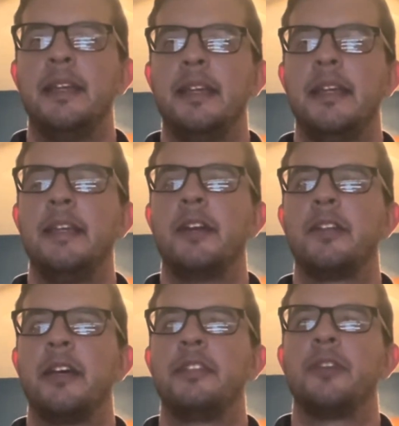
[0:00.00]
In our
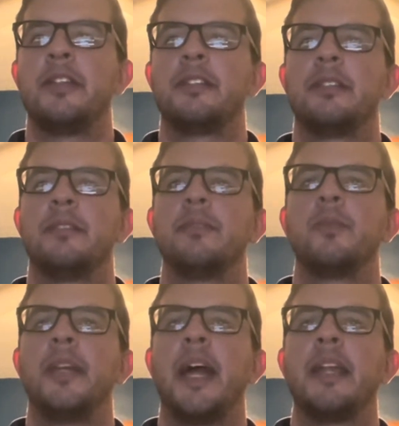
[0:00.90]
titration,
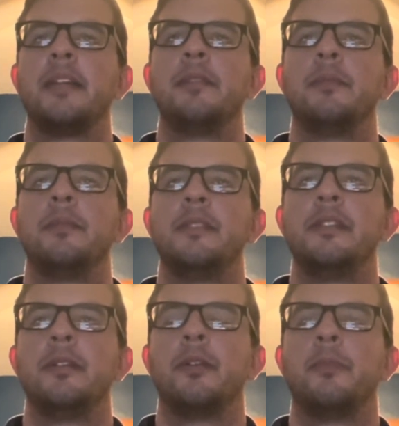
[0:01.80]
we added
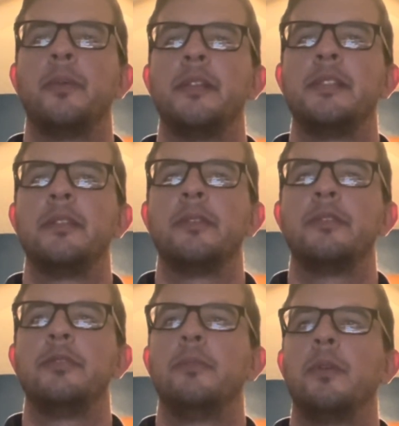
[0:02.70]

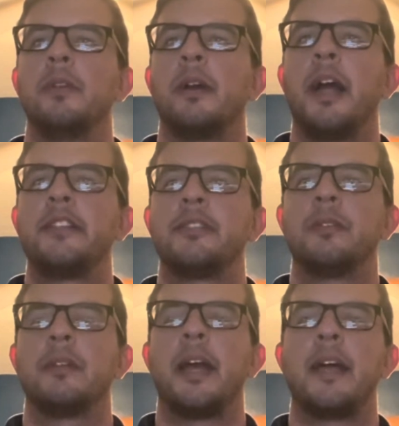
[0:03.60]
0.02 molar
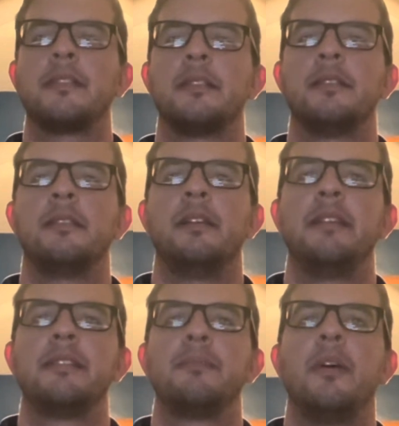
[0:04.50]
hydrochloric acid
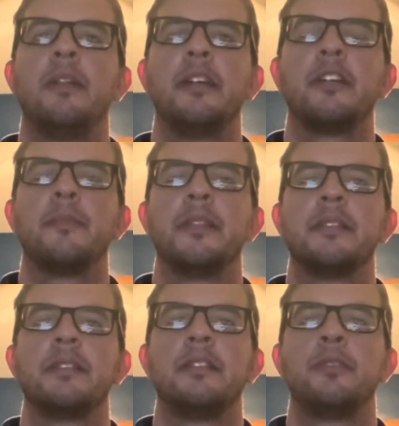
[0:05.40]
in small
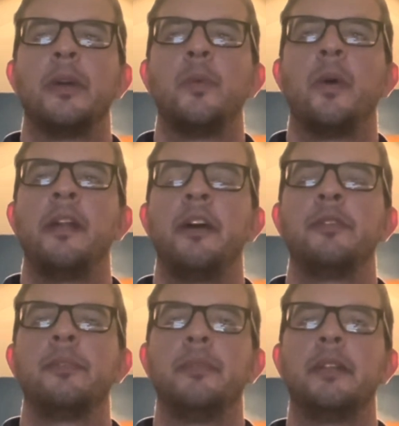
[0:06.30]
increments to a
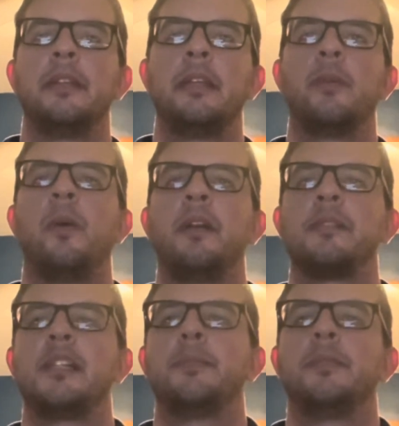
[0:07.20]
100 milliliter water
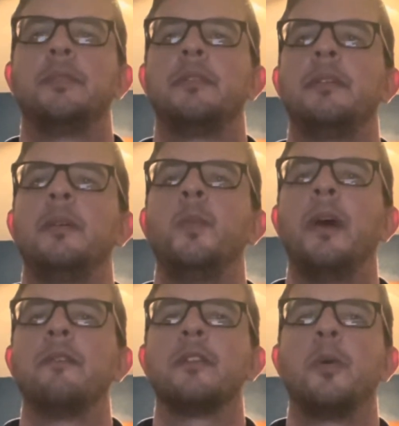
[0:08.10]
sample
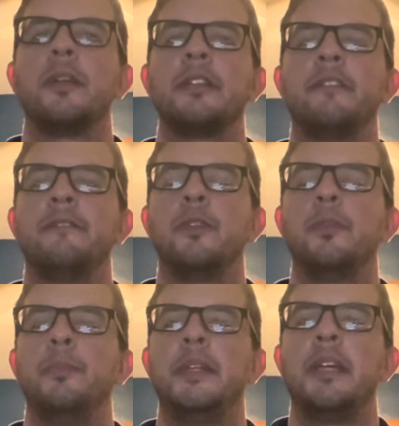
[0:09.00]
while recording the
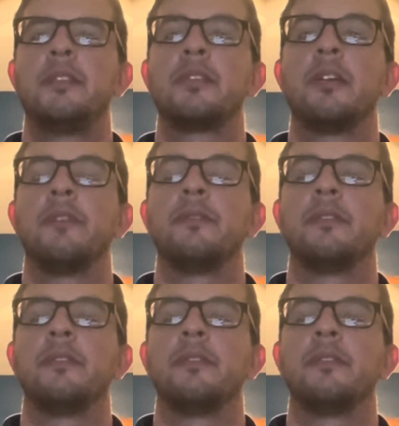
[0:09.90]
full pH curve.